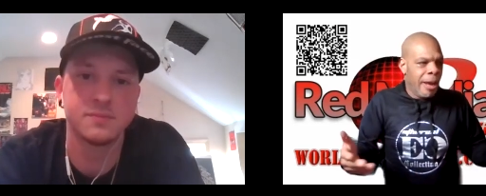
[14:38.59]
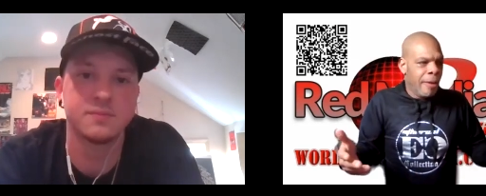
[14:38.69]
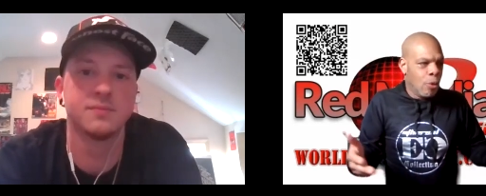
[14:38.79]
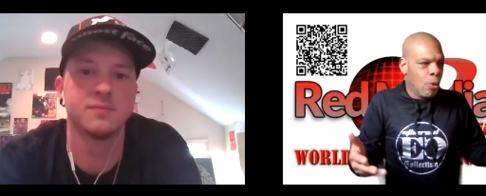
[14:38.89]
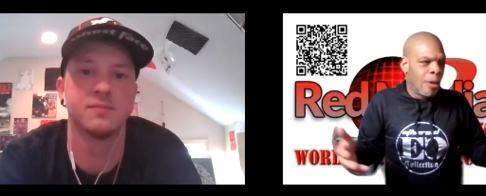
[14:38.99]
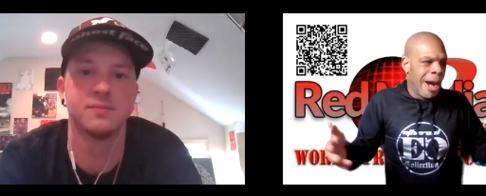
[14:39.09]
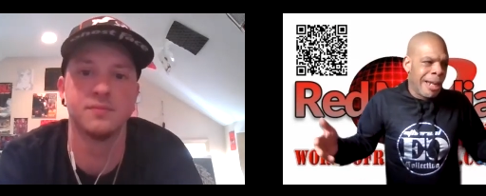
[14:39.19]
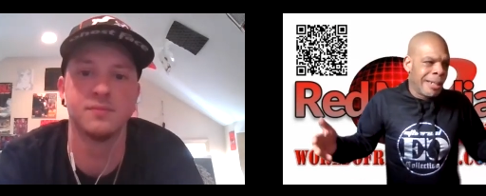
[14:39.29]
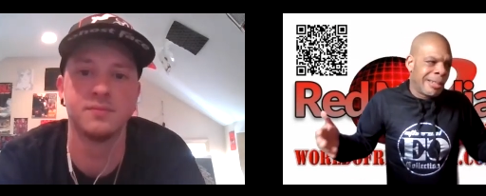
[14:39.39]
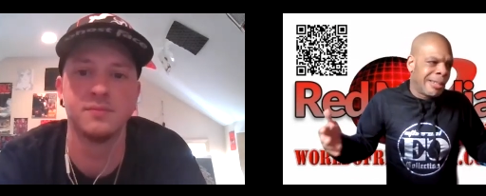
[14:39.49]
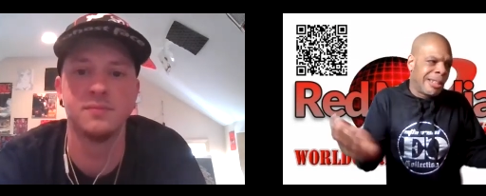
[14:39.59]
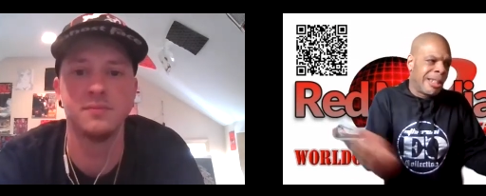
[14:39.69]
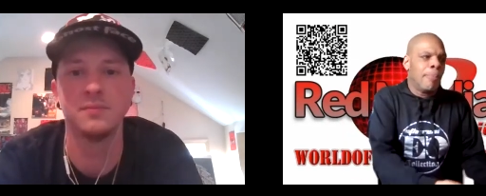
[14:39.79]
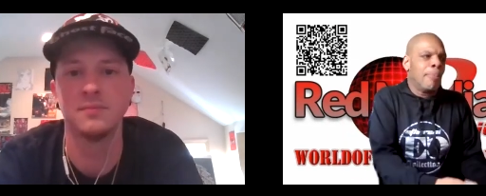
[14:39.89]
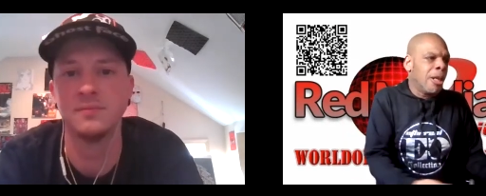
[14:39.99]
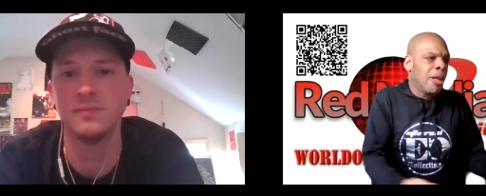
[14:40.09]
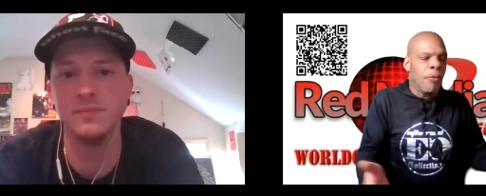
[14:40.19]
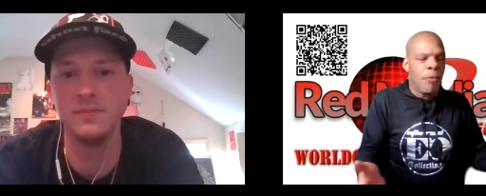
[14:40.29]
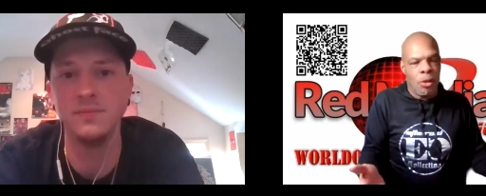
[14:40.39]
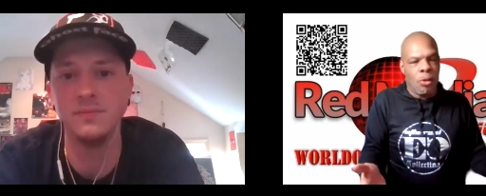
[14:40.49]
Speaker 1: if you've got 10
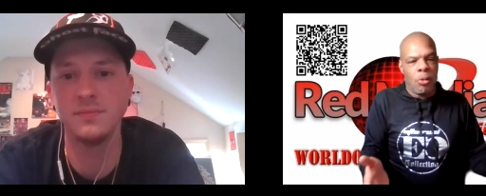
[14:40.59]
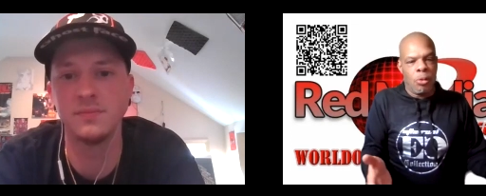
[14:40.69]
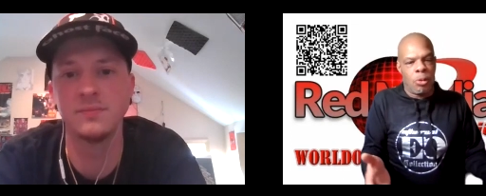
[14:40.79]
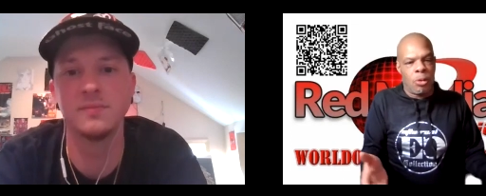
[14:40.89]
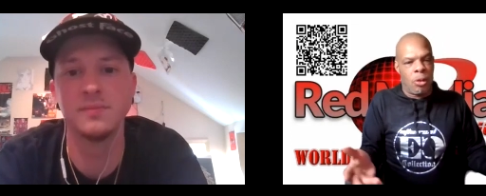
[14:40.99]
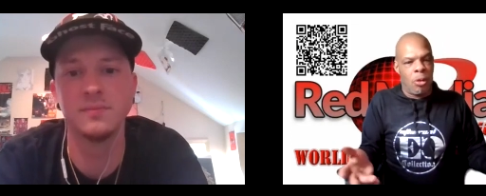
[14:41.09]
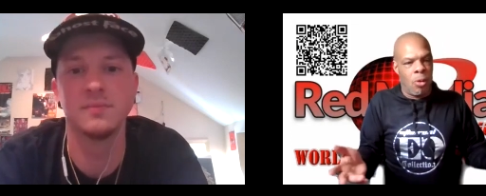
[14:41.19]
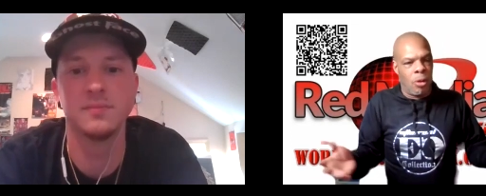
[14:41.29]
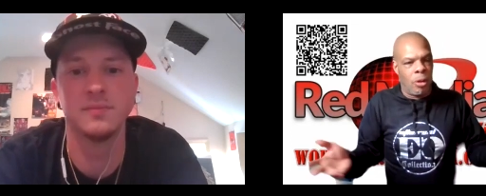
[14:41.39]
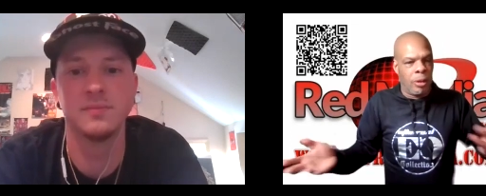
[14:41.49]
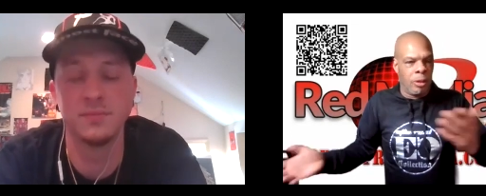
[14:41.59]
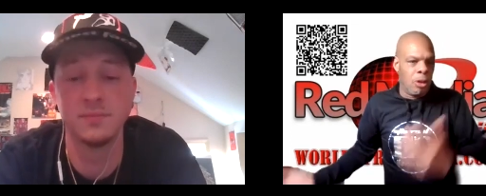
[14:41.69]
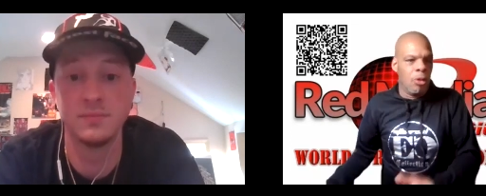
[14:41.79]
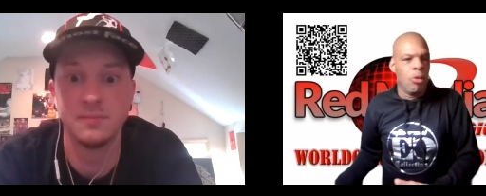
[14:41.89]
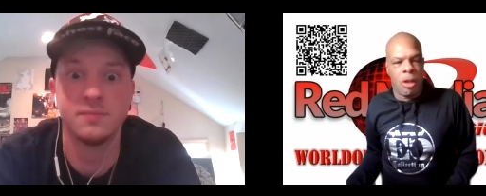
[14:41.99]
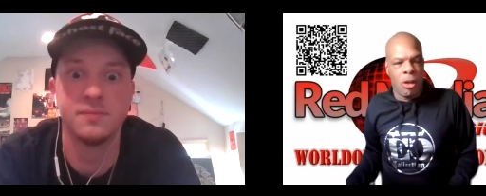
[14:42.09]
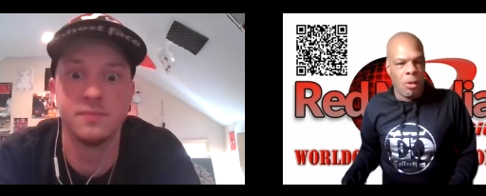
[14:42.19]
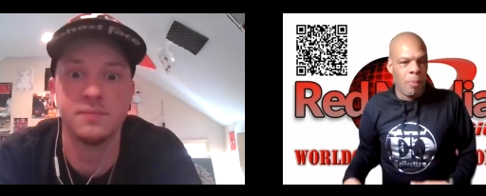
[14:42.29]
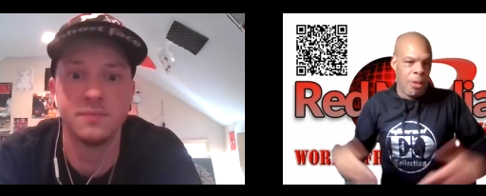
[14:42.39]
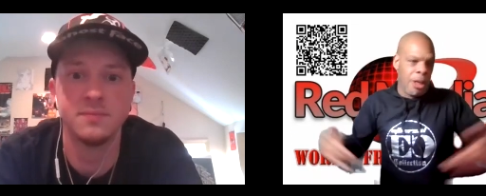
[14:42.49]
million views on
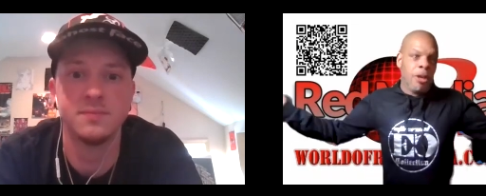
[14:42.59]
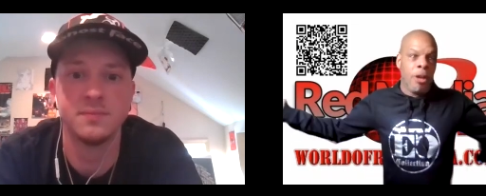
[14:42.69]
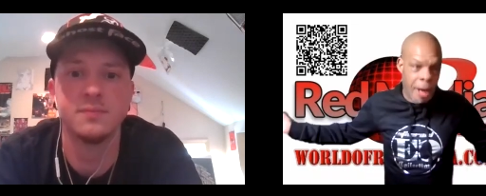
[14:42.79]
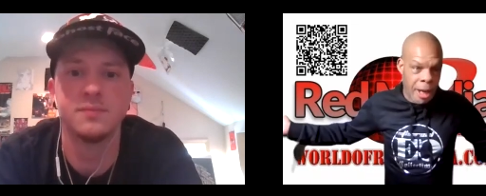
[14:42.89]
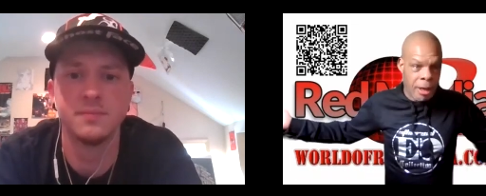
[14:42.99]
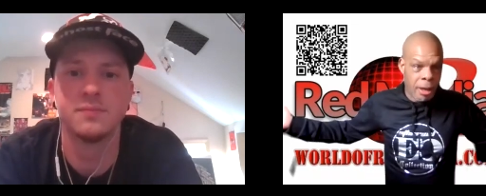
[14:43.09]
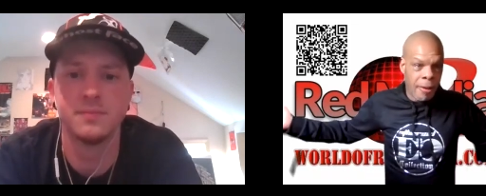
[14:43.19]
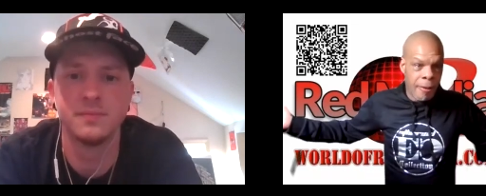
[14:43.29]
YouTube, then you're in.